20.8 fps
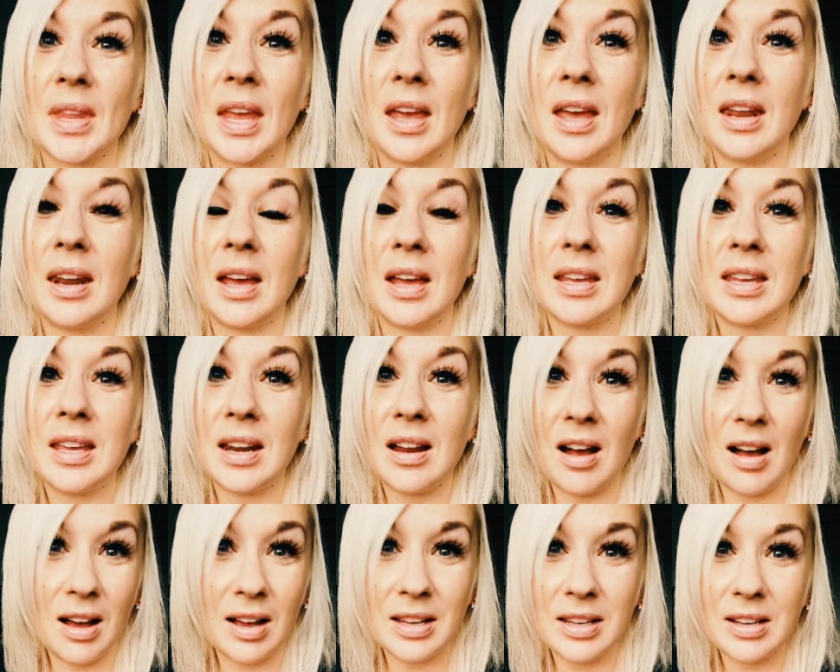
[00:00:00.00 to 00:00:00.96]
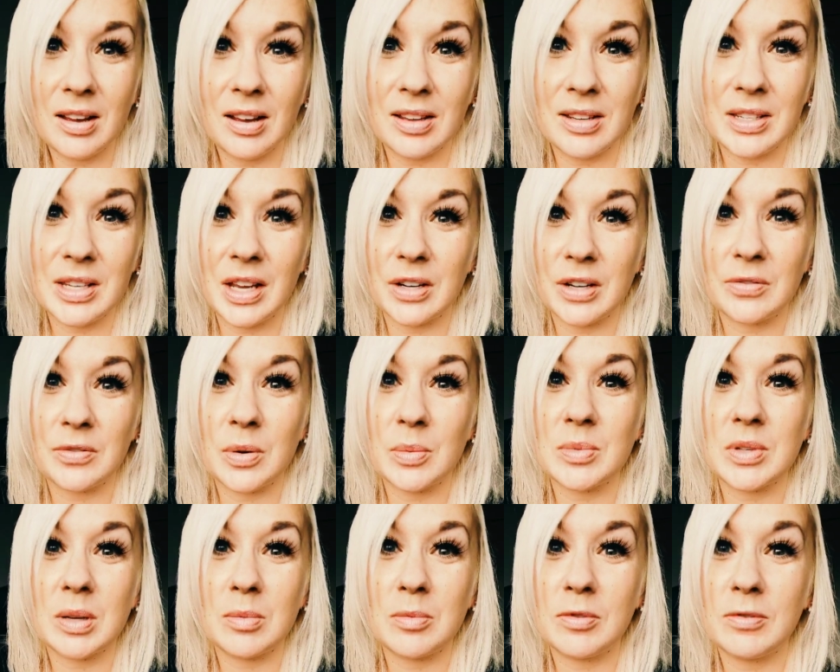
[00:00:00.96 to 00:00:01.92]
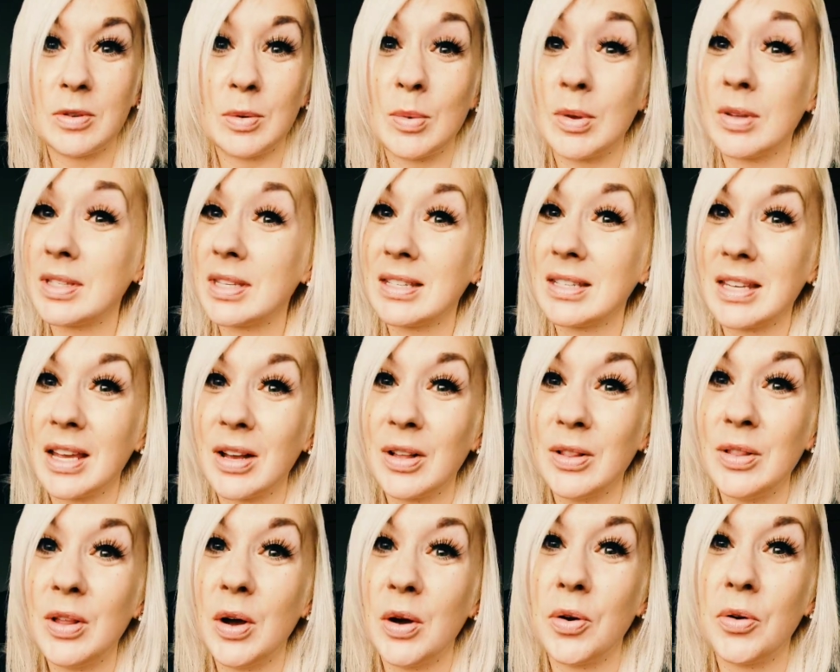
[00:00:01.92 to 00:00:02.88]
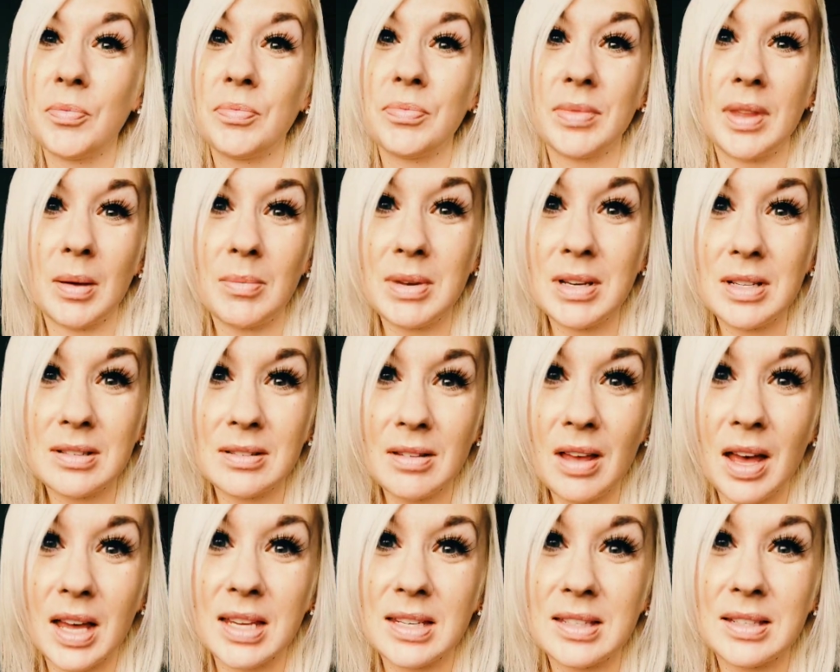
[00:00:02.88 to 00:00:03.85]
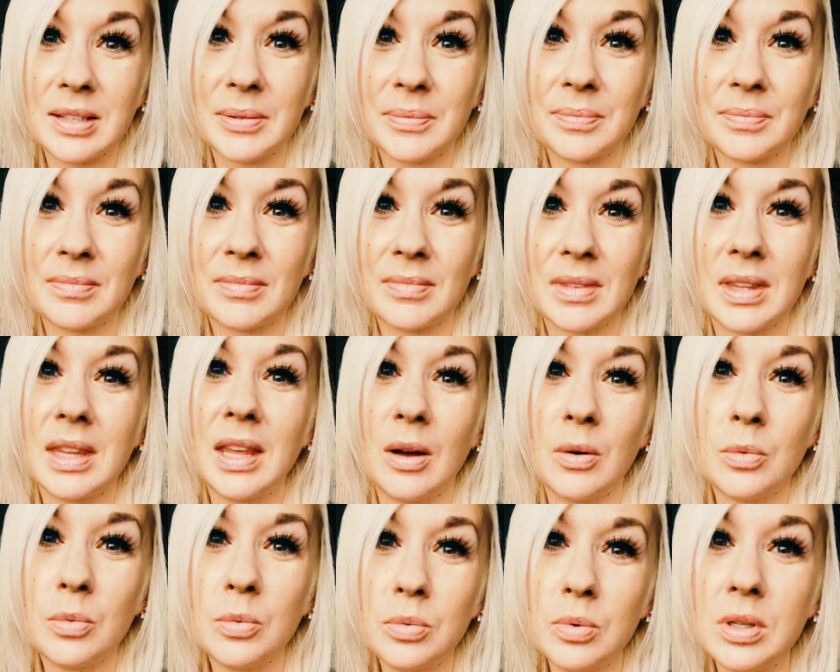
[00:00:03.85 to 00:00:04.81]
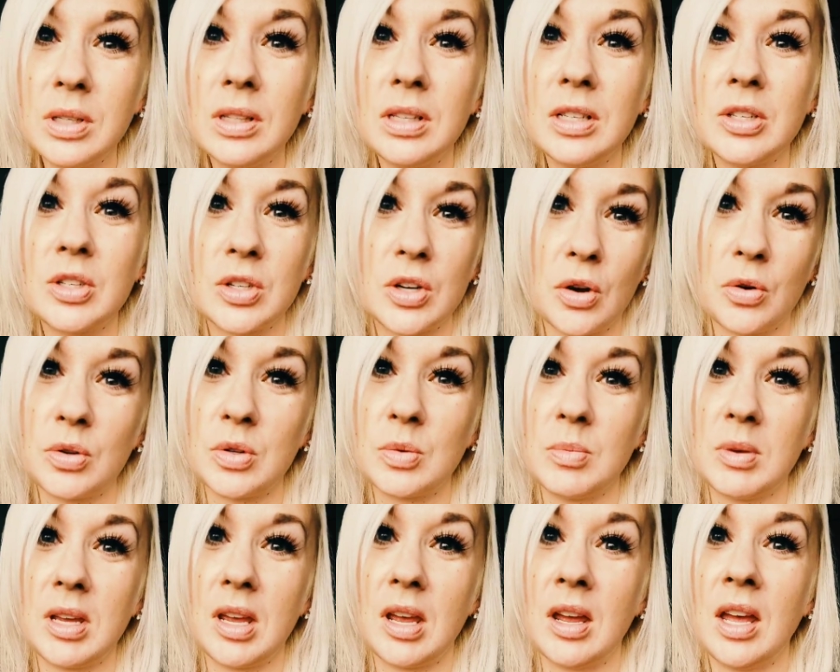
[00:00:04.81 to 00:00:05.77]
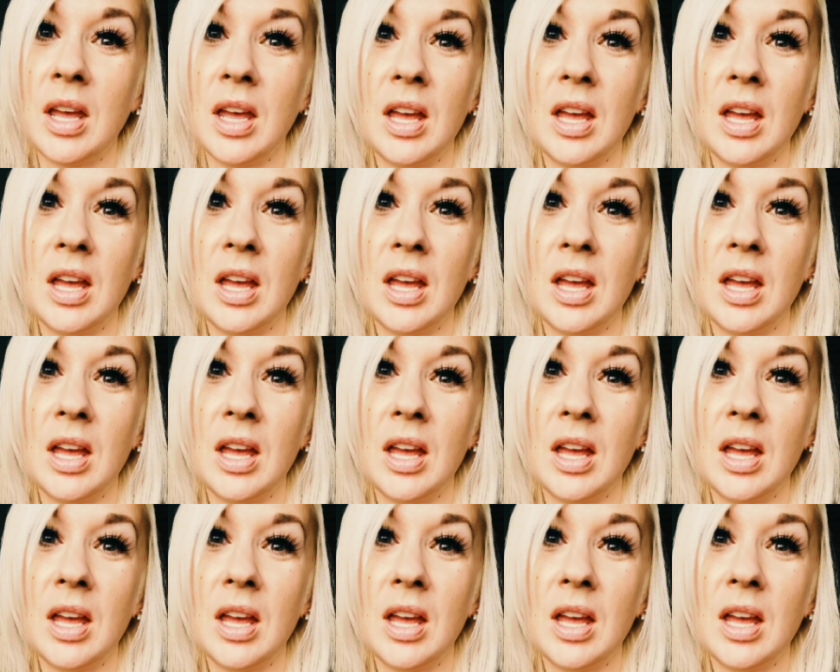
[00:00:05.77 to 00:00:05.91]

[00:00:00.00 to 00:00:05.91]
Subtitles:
and I get eye contact from some of them as they say hello, that means a lot. That really shows me